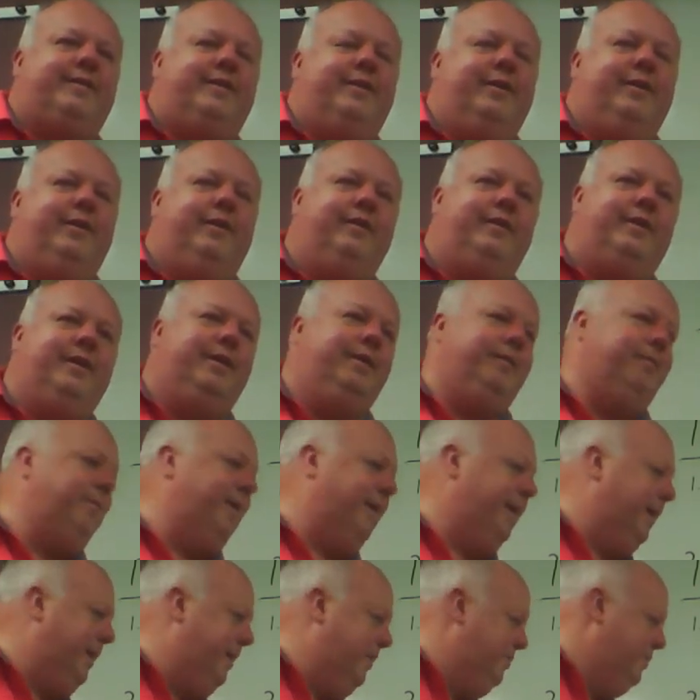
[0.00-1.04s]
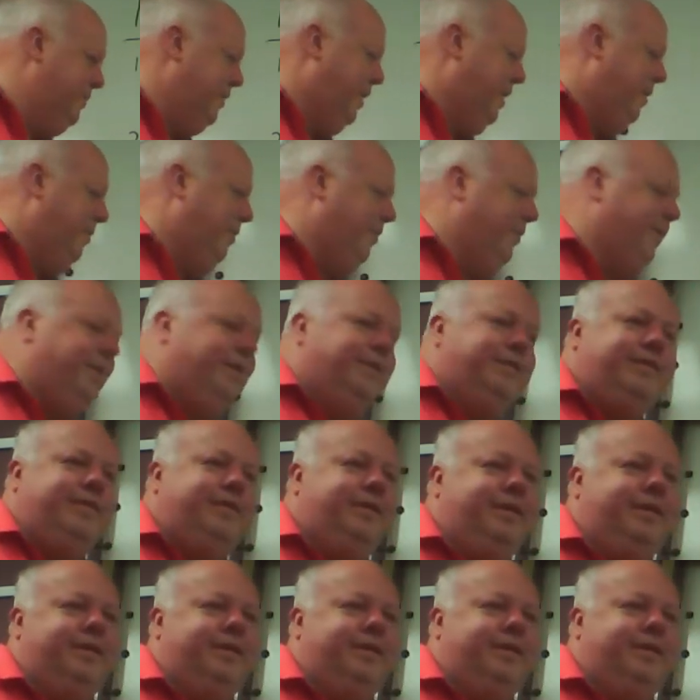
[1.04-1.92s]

to you did a bang up job on this